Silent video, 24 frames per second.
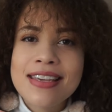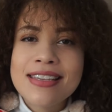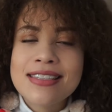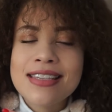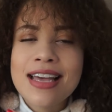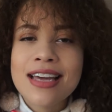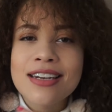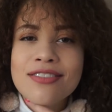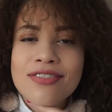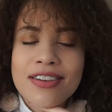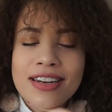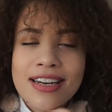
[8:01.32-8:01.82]
these
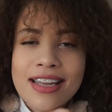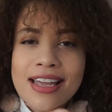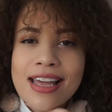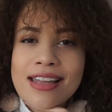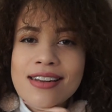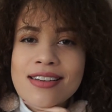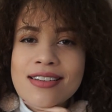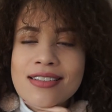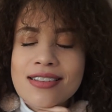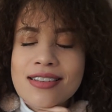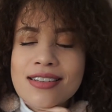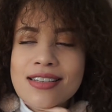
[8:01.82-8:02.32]
advent
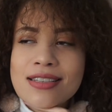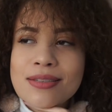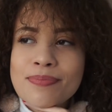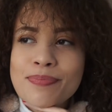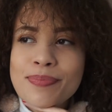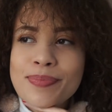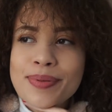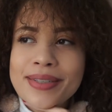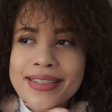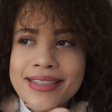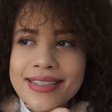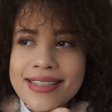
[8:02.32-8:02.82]
calendars,
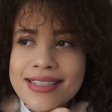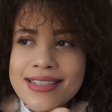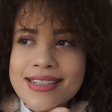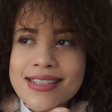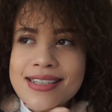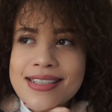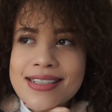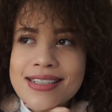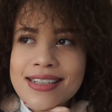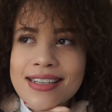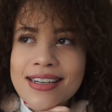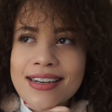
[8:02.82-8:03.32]

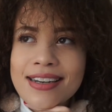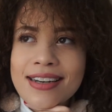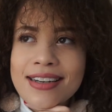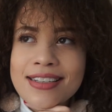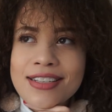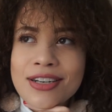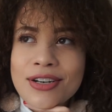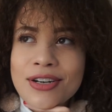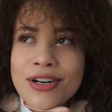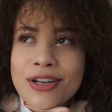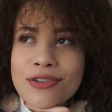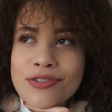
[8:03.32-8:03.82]
but I
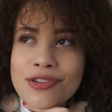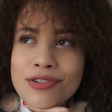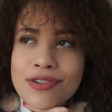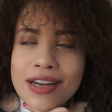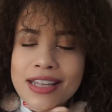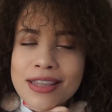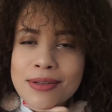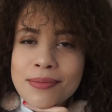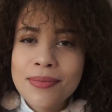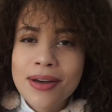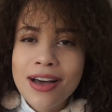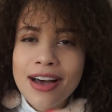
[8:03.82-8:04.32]
don't know if you've
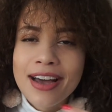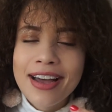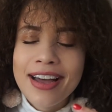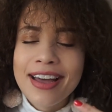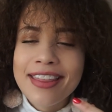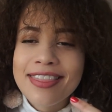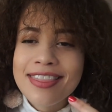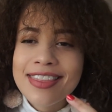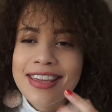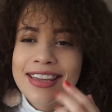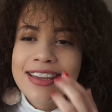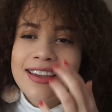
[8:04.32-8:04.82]
had them.
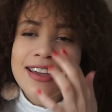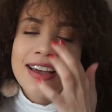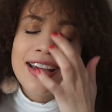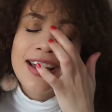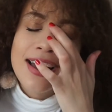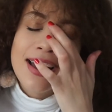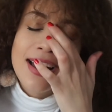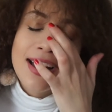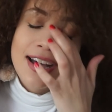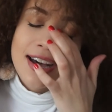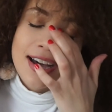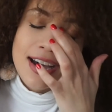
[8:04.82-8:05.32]
I think
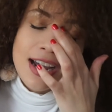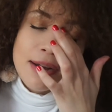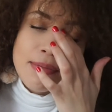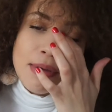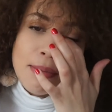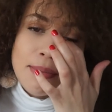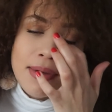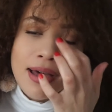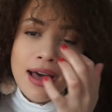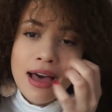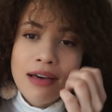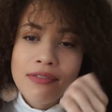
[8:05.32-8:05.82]
I
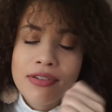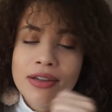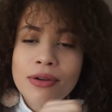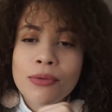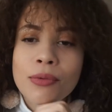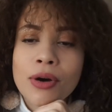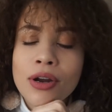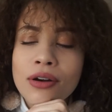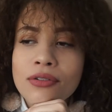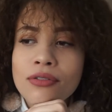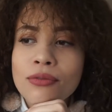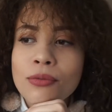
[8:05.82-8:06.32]
remember having
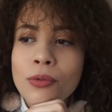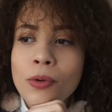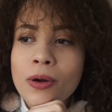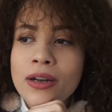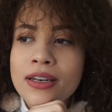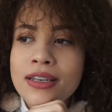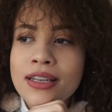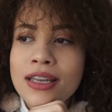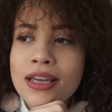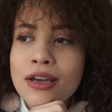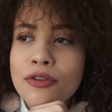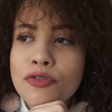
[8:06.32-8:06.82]

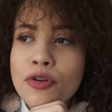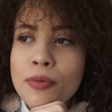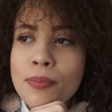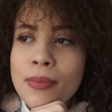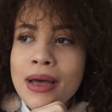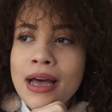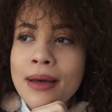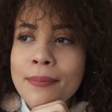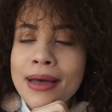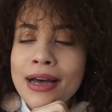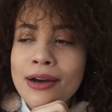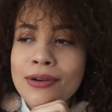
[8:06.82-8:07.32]
one year
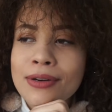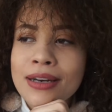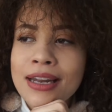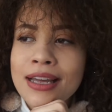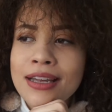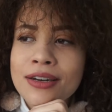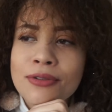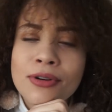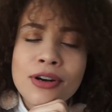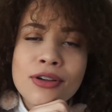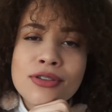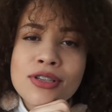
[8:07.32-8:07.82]
from
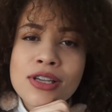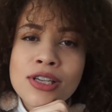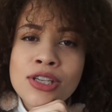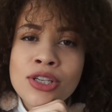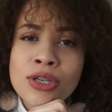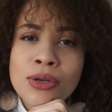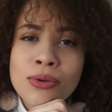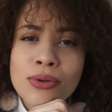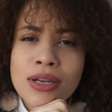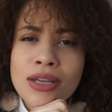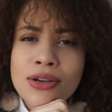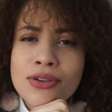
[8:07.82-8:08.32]
Poundland when I was at
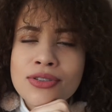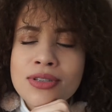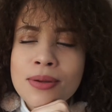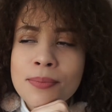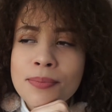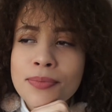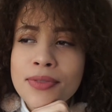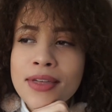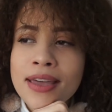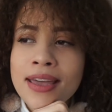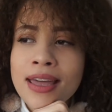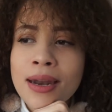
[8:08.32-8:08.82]
uni or
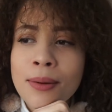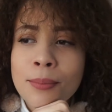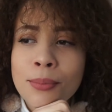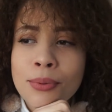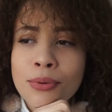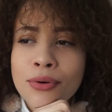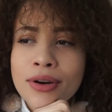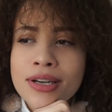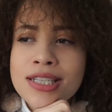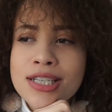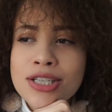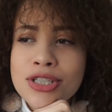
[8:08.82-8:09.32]
something, and I'm
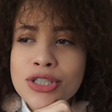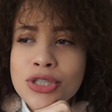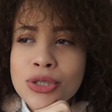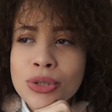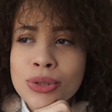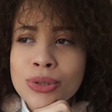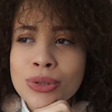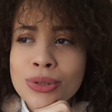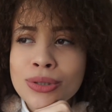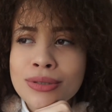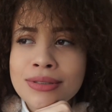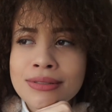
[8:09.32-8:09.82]
pretty
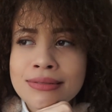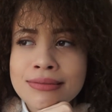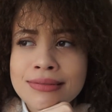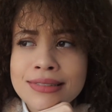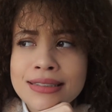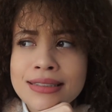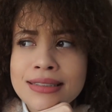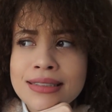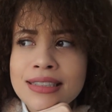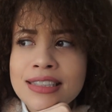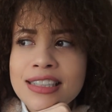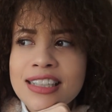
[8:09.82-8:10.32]
sure
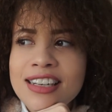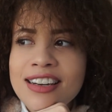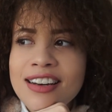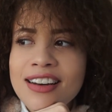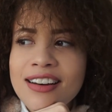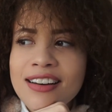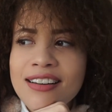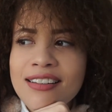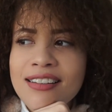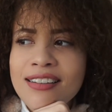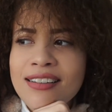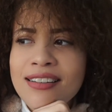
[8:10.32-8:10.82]

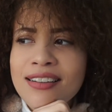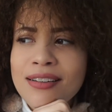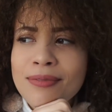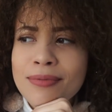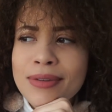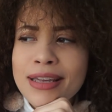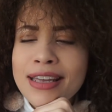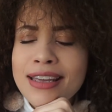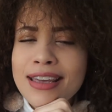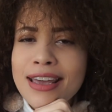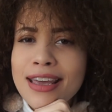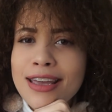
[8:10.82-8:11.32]

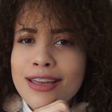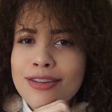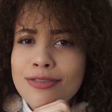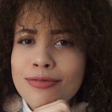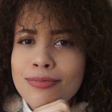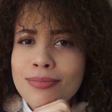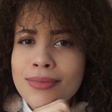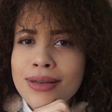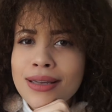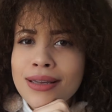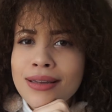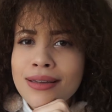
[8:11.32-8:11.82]
it gave
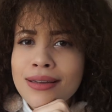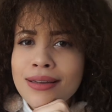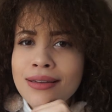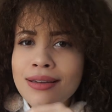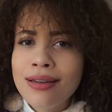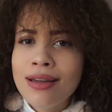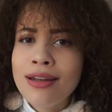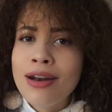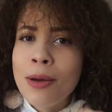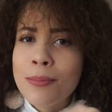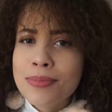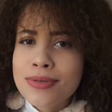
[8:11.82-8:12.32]
me
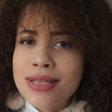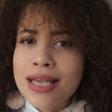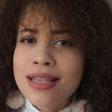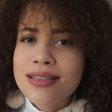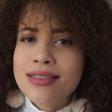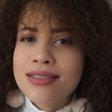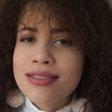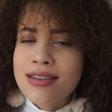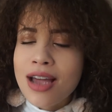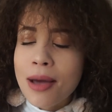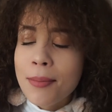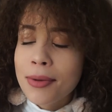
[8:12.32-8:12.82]
an
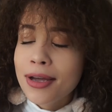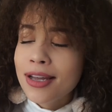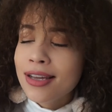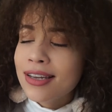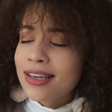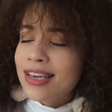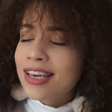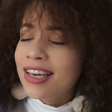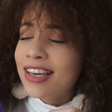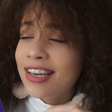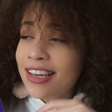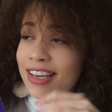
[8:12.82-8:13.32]
upset
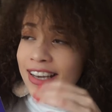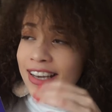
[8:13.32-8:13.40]
stomach.